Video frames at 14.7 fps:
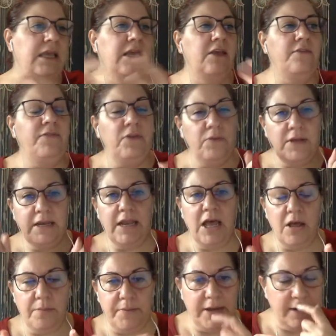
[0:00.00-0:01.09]
If you can
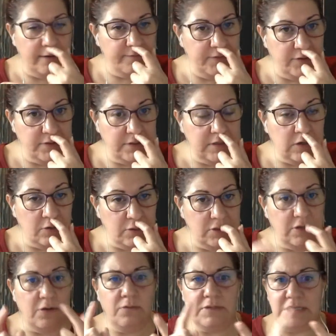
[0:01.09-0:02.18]
help it, if you're
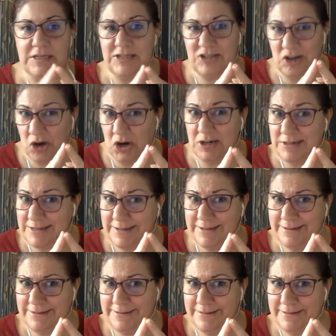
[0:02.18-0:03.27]
don't start,
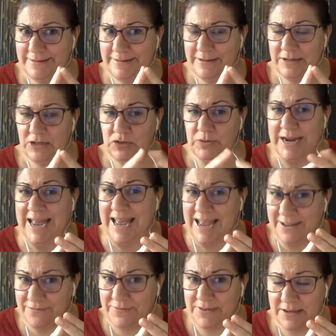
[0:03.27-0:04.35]

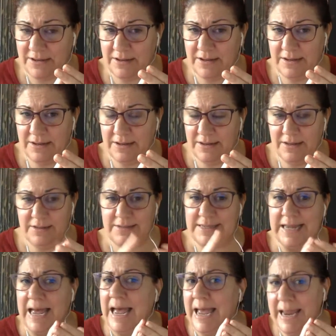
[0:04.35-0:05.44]
draft,
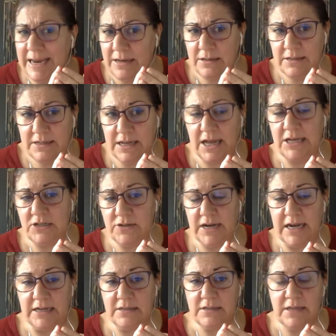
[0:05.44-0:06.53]
sign
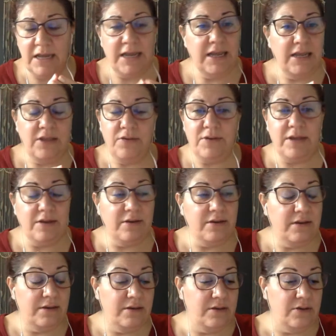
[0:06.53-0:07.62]
contracts. You can
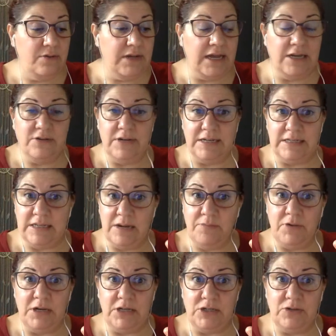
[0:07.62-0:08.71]
do contract
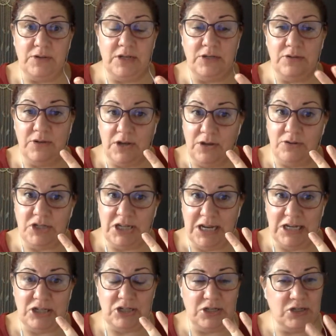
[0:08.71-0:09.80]
summaries, you can do
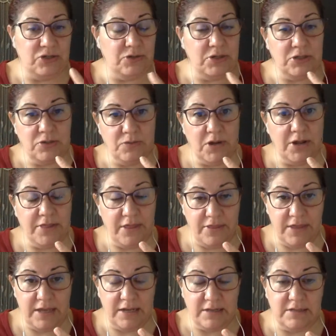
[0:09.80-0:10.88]
negotiations, you can do all the
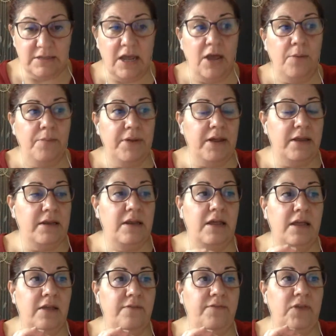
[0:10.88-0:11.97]
things, but
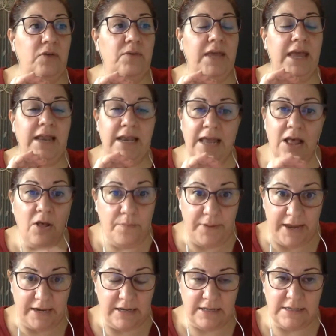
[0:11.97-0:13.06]
if you can help
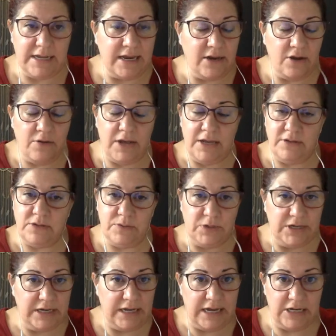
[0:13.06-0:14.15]
it, because I know I used to
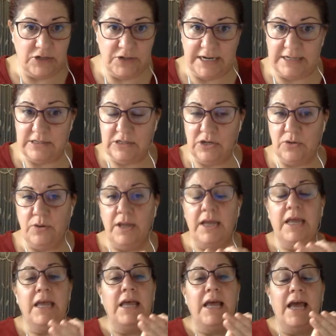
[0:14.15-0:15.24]
work in contracts, so
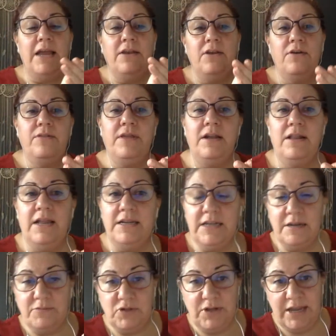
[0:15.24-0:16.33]
I know that a lot of
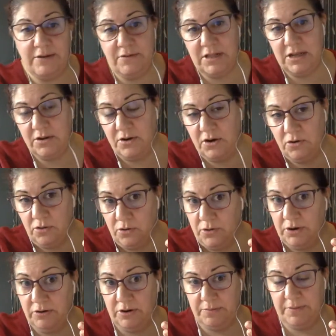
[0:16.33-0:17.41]
times you can't really go to your
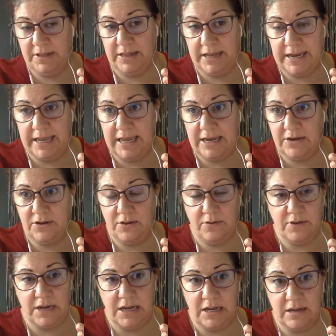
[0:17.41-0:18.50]
lawyer and be like, "Hey,
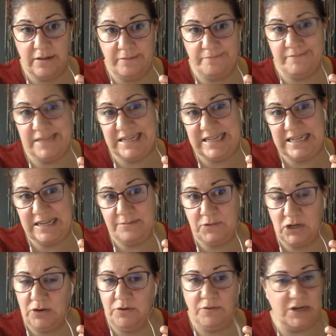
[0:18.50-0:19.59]
dude, yeah,
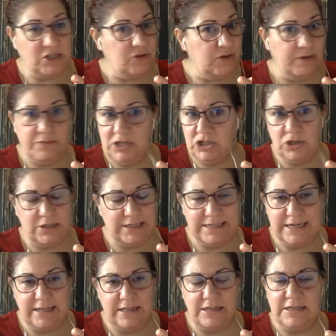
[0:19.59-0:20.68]
Mercury retrograde, we shouldn't
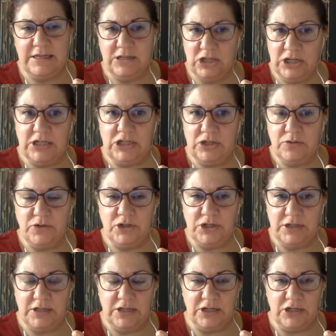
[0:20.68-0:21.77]
sign this." He'd look at you, or
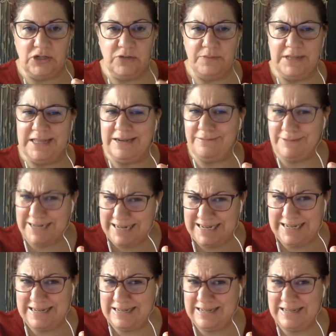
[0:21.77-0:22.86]
she'd look at you and be like,
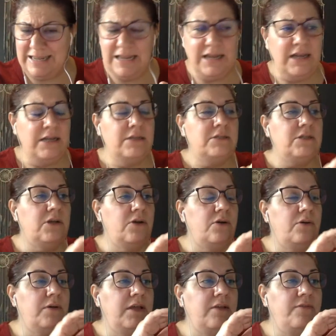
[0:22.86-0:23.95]
"What?"
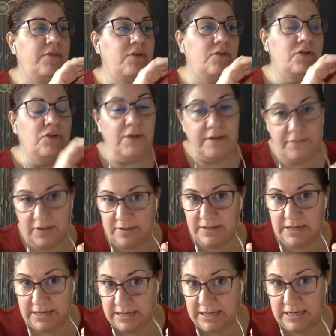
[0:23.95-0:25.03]
So if you do have to
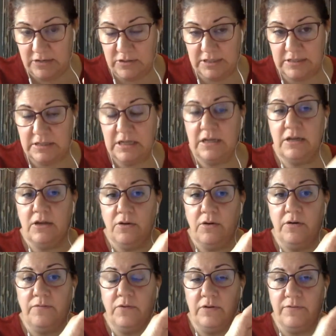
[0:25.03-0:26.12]
sign contracts, go
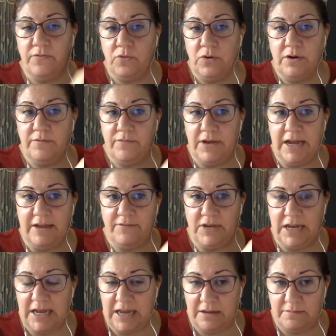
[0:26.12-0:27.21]
over it 4 and 5
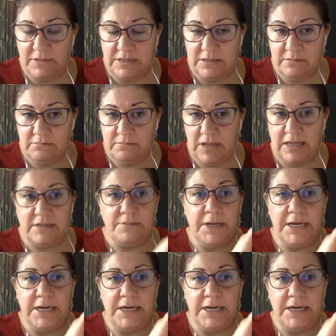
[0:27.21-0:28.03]
times, as